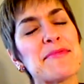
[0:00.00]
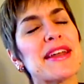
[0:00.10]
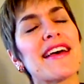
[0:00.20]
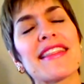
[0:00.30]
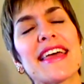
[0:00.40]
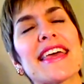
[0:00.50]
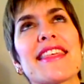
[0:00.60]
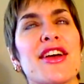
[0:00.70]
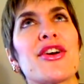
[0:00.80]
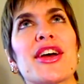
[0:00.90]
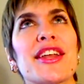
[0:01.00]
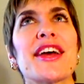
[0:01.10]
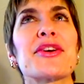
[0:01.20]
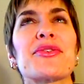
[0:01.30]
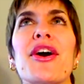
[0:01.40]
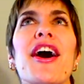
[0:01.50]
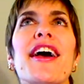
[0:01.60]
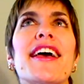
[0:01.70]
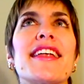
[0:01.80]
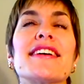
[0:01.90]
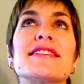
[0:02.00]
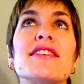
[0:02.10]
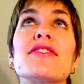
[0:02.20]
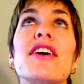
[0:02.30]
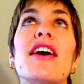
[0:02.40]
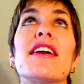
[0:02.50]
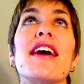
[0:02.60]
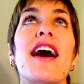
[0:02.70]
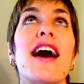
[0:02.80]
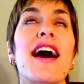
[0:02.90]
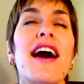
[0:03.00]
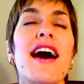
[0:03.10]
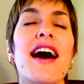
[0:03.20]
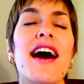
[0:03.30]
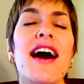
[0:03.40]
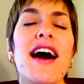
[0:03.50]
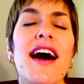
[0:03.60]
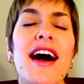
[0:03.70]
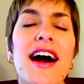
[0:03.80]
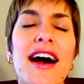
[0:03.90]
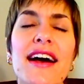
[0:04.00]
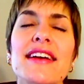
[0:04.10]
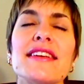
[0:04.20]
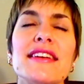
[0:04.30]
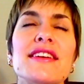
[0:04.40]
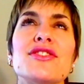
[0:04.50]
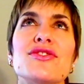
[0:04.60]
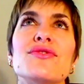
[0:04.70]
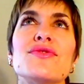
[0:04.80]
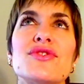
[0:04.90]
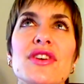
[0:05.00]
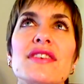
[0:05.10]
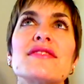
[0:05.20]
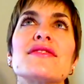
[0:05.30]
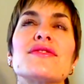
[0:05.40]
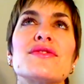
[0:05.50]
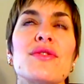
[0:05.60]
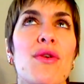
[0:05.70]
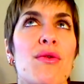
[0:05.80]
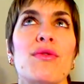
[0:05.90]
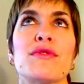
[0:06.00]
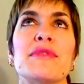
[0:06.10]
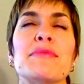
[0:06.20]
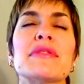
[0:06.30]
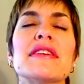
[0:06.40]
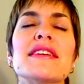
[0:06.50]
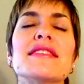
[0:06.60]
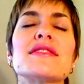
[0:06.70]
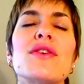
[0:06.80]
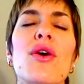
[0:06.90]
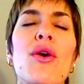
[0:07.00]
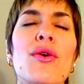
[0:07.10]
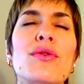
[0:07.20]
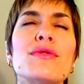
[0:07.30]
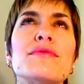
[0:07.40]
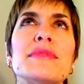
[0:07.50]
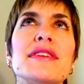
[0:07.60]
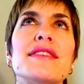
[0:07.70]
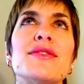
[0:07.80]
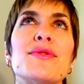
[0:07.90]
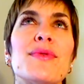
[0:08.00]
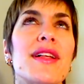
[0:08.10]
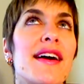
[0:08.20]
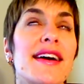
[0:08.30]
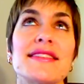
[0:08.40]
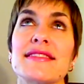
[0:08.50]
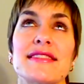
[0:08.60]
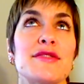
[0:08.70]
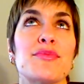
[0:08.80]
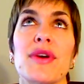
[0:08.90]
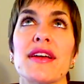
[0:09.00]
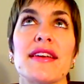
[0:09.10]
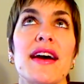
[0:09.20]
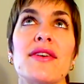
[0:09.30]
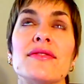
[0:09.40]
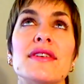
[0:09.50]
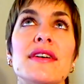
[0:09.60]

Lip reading: But I lay there and I cry and I tell God, I need you just to hold me. Please hold me while I sleep right now.